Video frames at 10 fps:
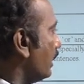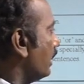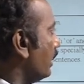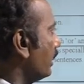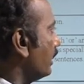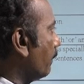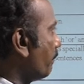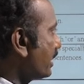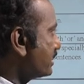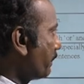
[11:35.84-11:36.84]

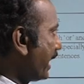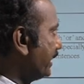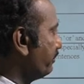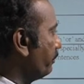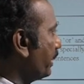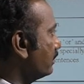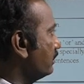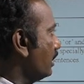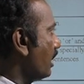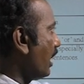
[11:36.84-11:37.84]
MRS married women,
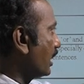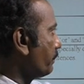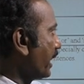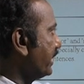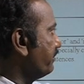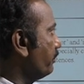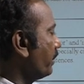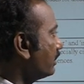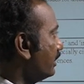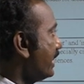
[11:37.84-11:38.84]
unmarried
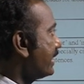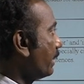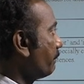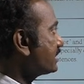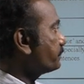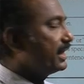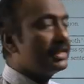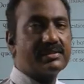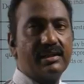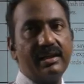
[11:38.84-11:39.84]
women. MS
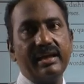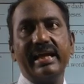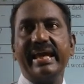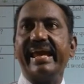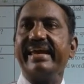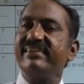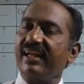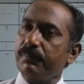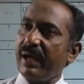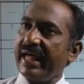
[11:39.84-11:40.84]
means
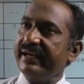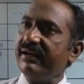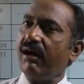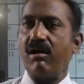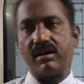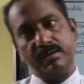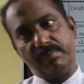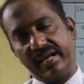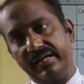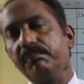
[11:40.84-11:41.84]
either married or
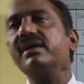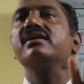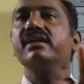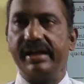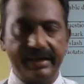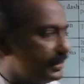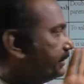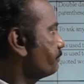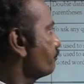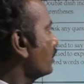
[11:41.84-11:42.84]
unmarried but lady.
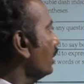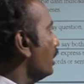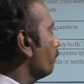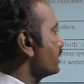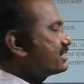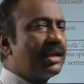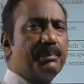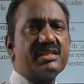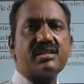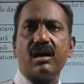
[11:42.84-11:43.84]
Mr.
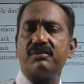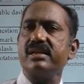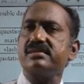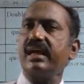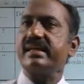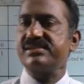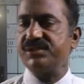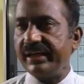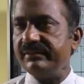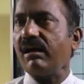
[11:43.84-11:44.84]
means always a
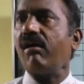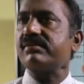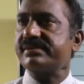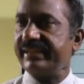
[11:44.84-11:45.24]
gent or